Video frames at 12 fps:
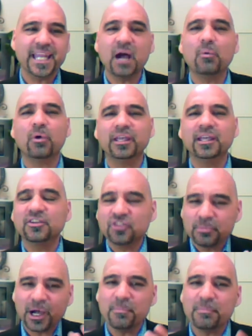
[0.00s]
but
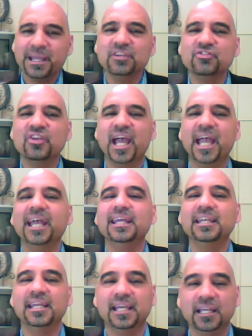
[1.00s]
networking is about
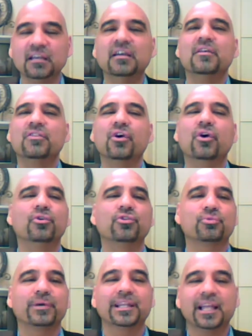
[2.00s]
maintaining
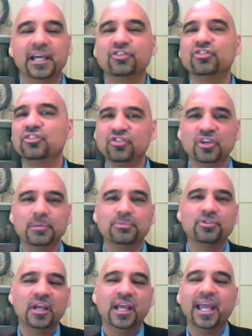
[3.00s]
those
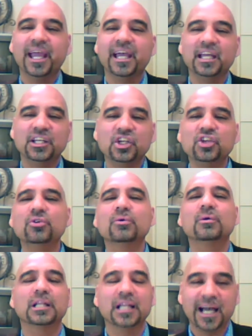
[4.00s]
relationships and
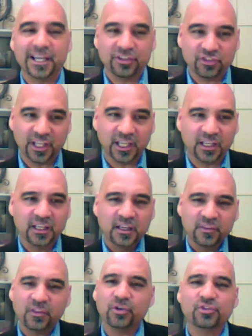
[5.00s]

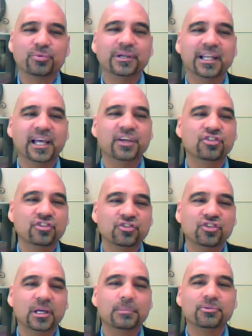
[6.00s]
utilizing those
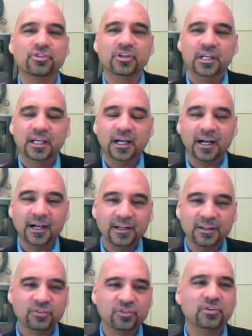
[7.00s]
relationships
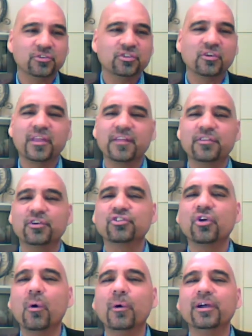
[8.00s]
uh, to, so
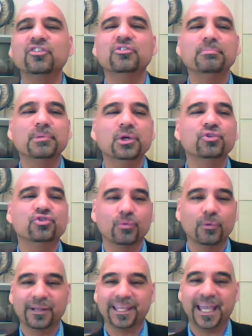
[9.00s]
that there's always
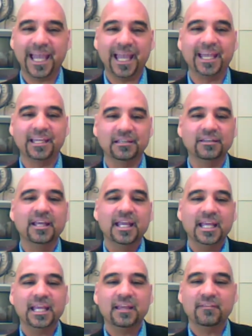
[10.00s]
mutual
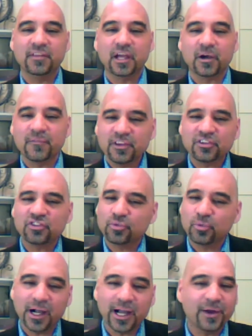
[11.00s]
gain in there.
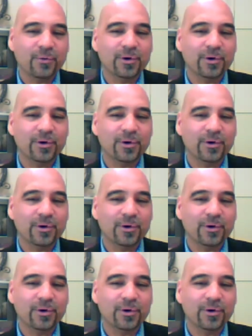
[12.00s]
And this is